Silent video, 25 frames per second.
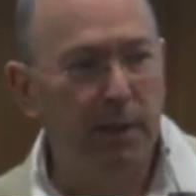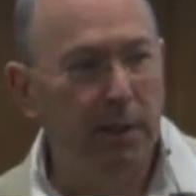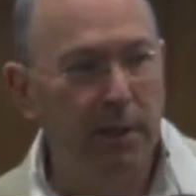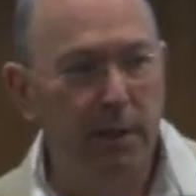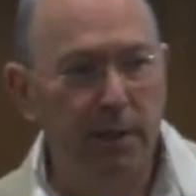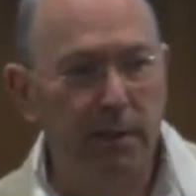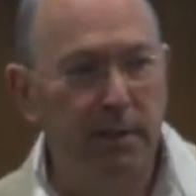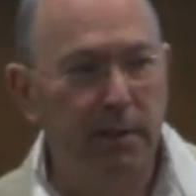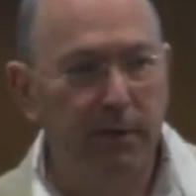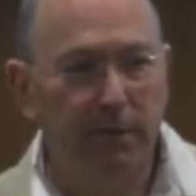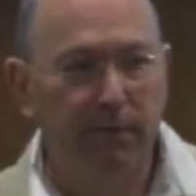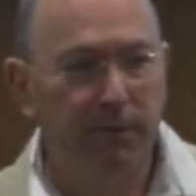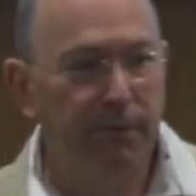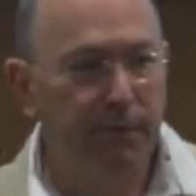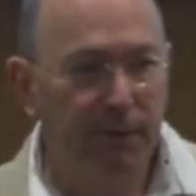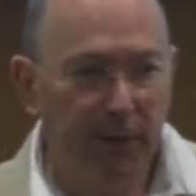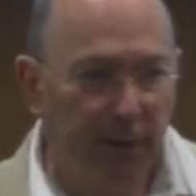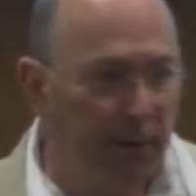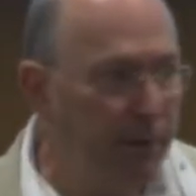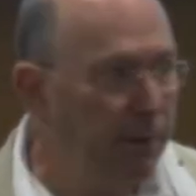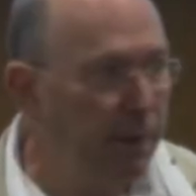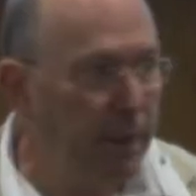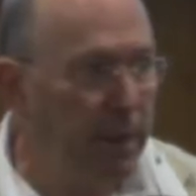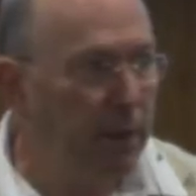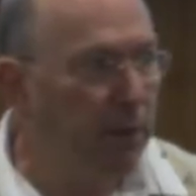is a
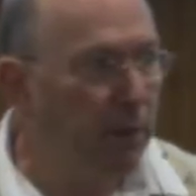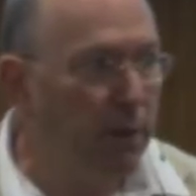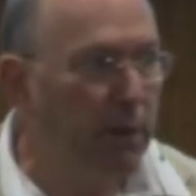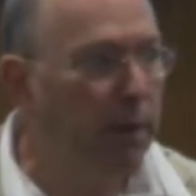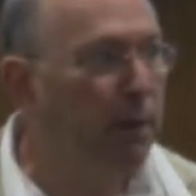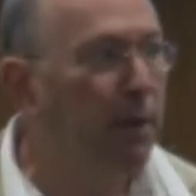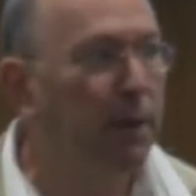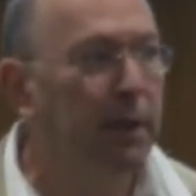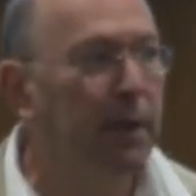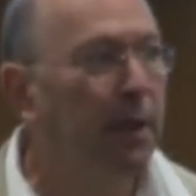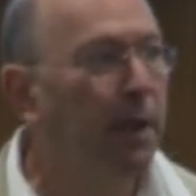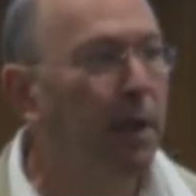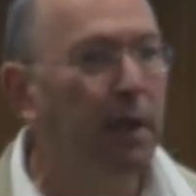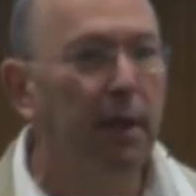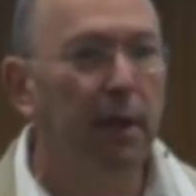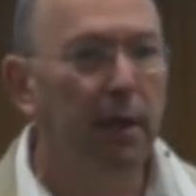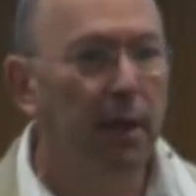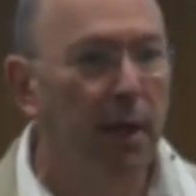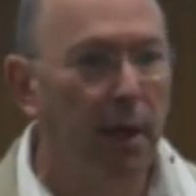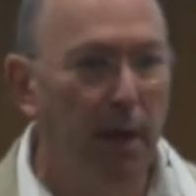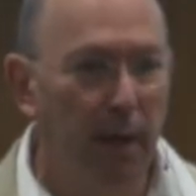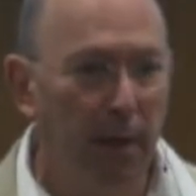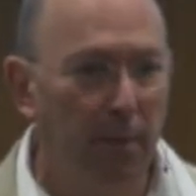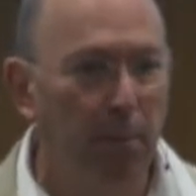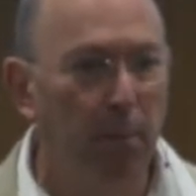very non-linear
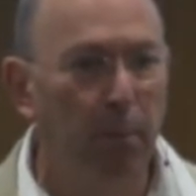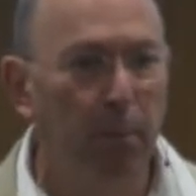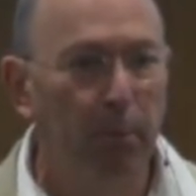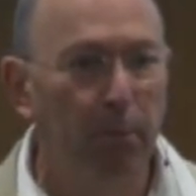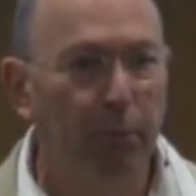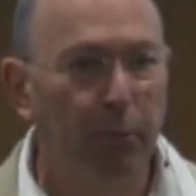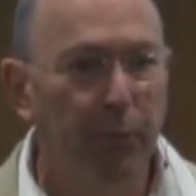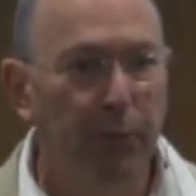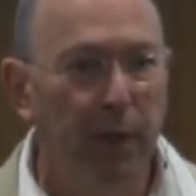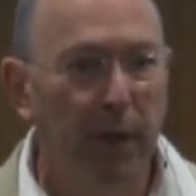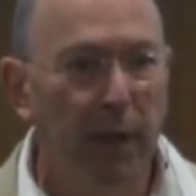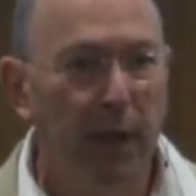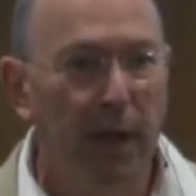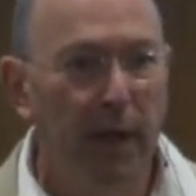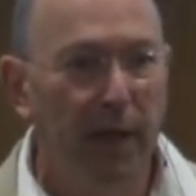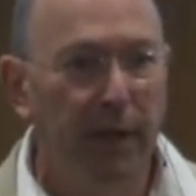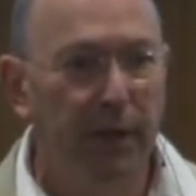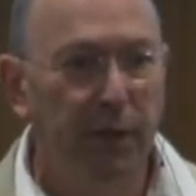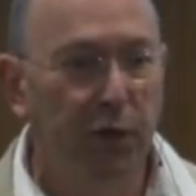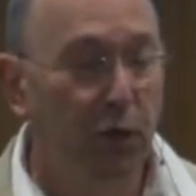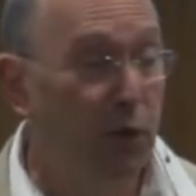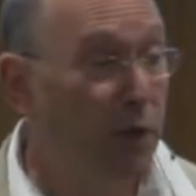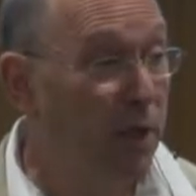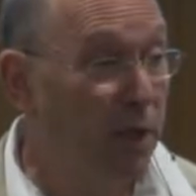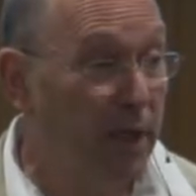game, and
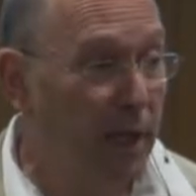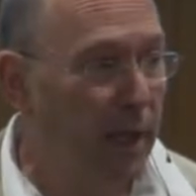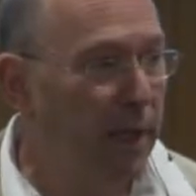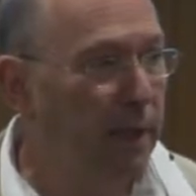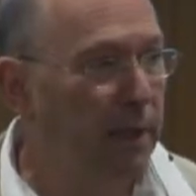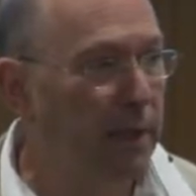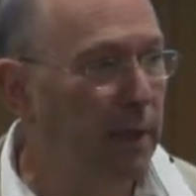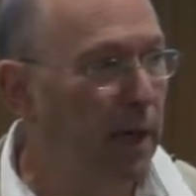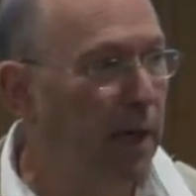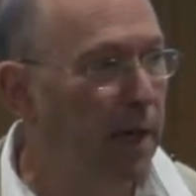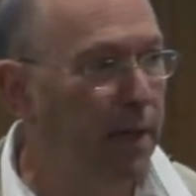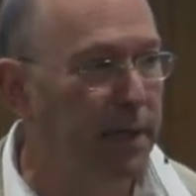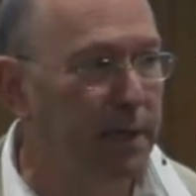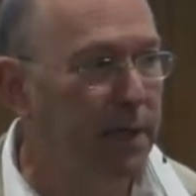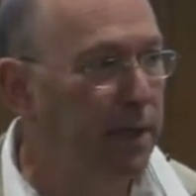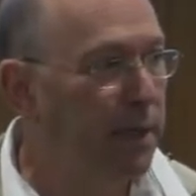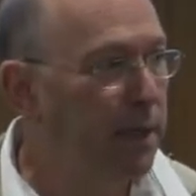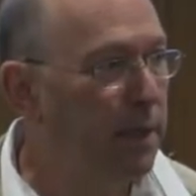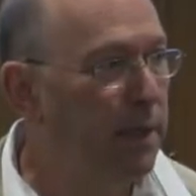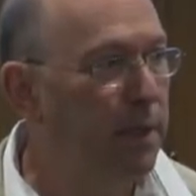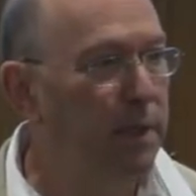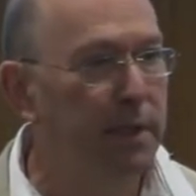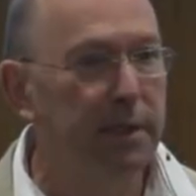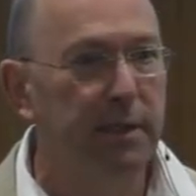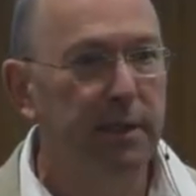you get
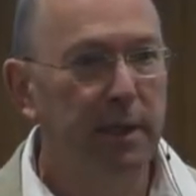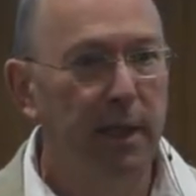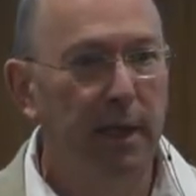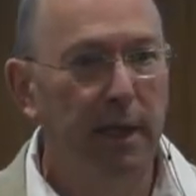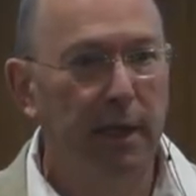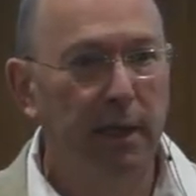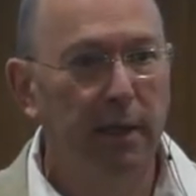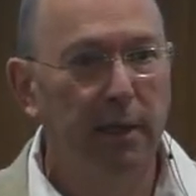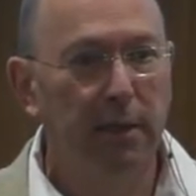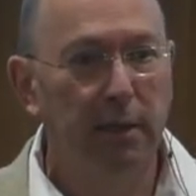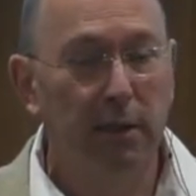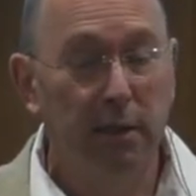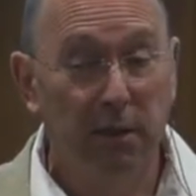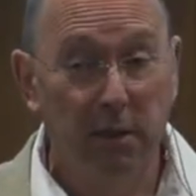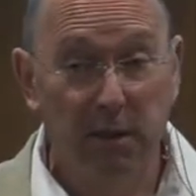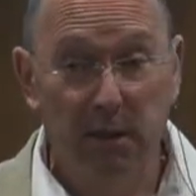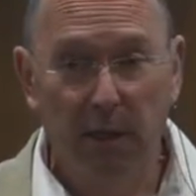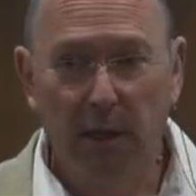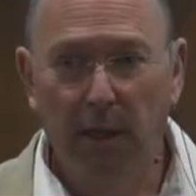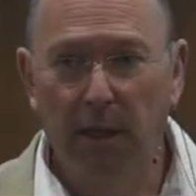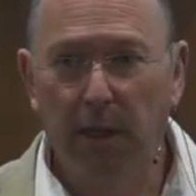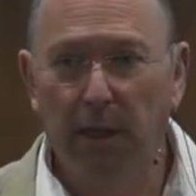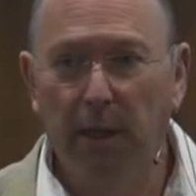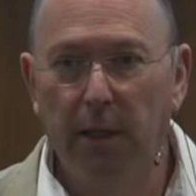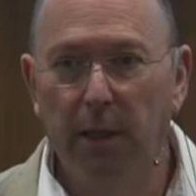ideas and
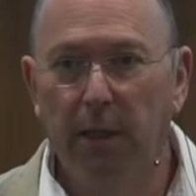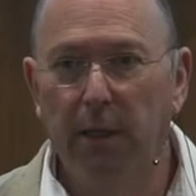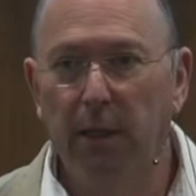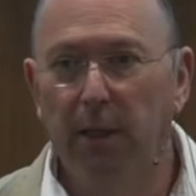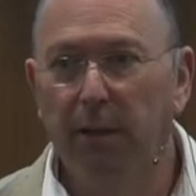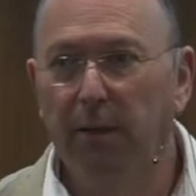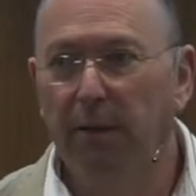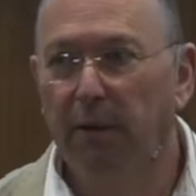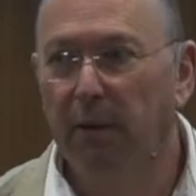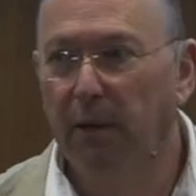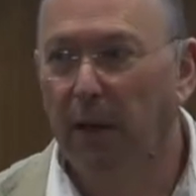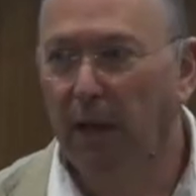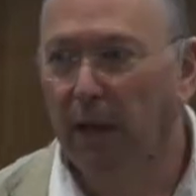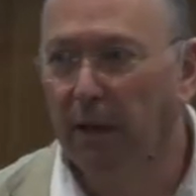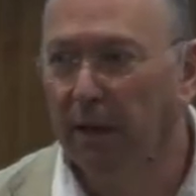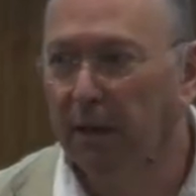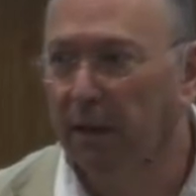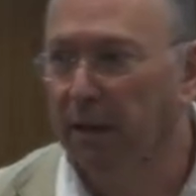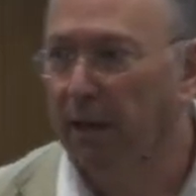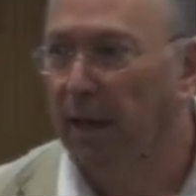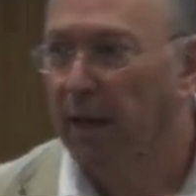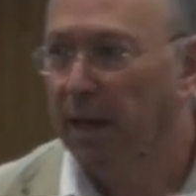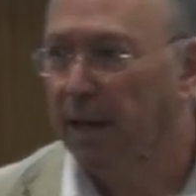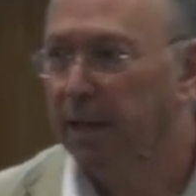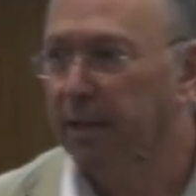uh,
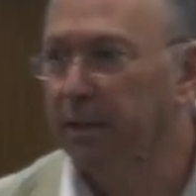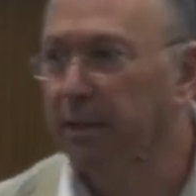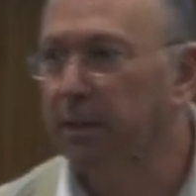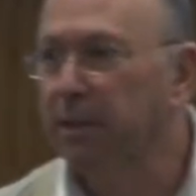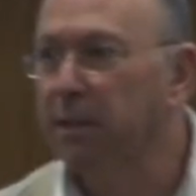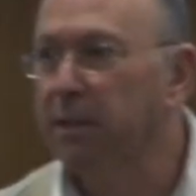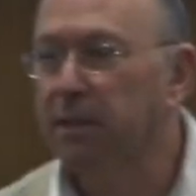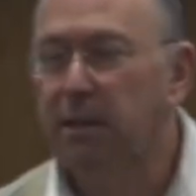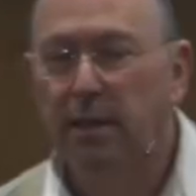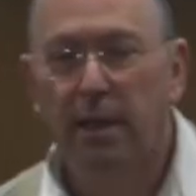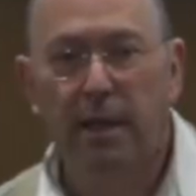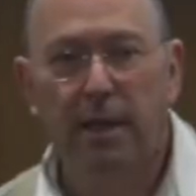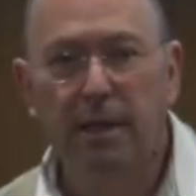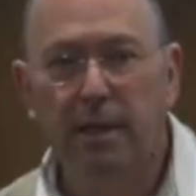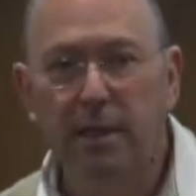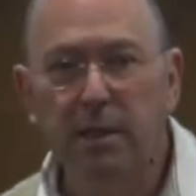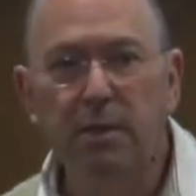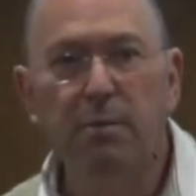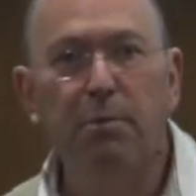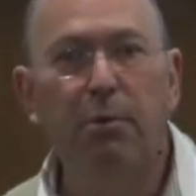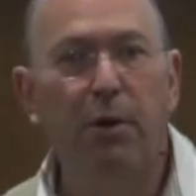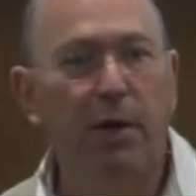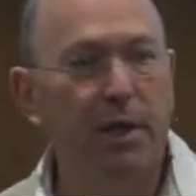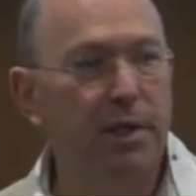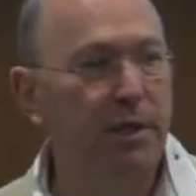guidance and
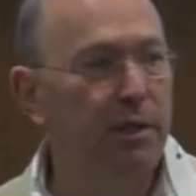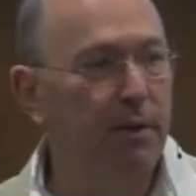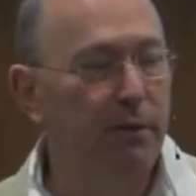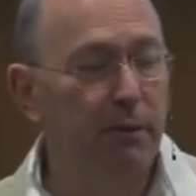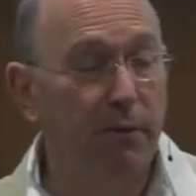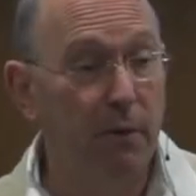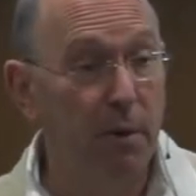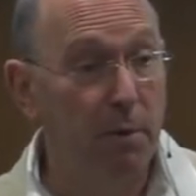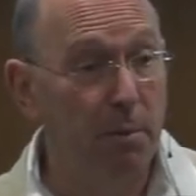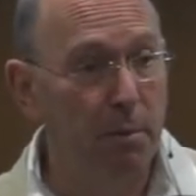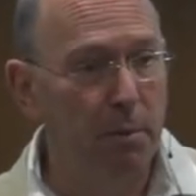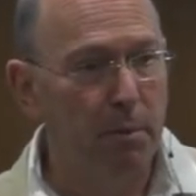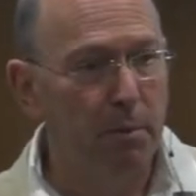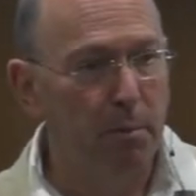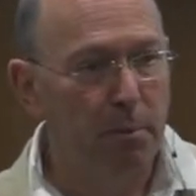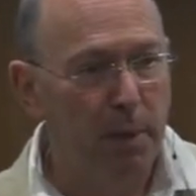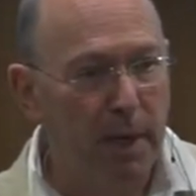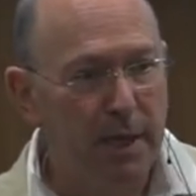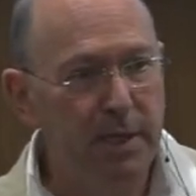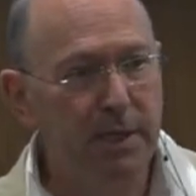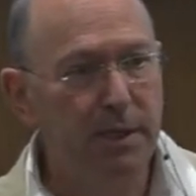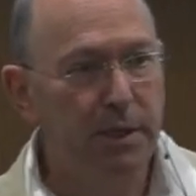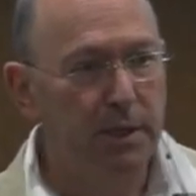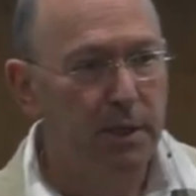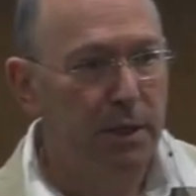inspiration from
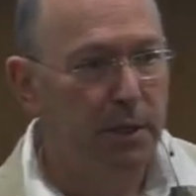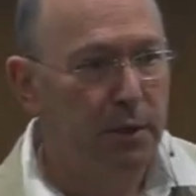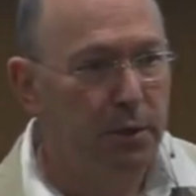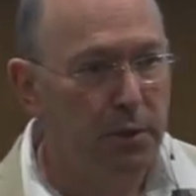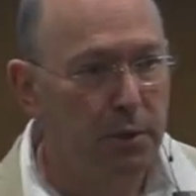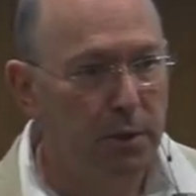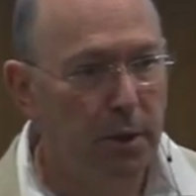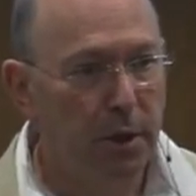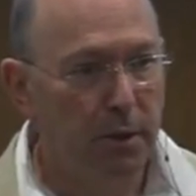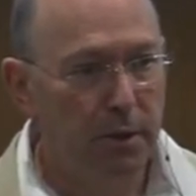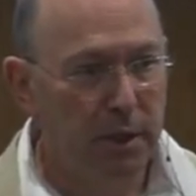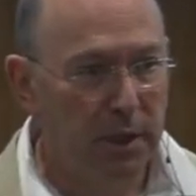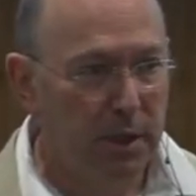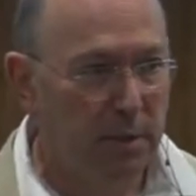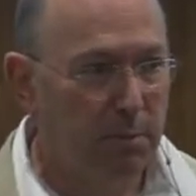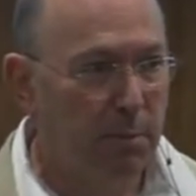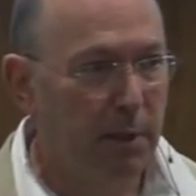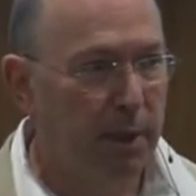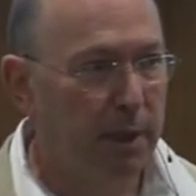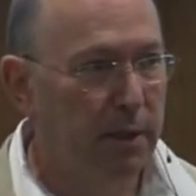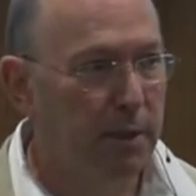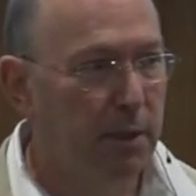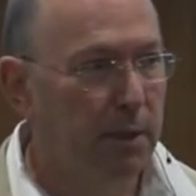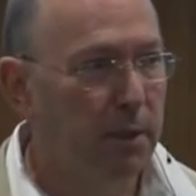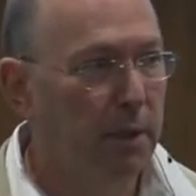places that you don't
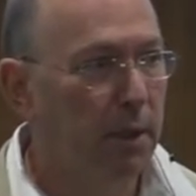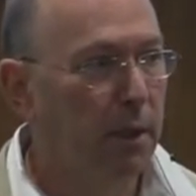expect it,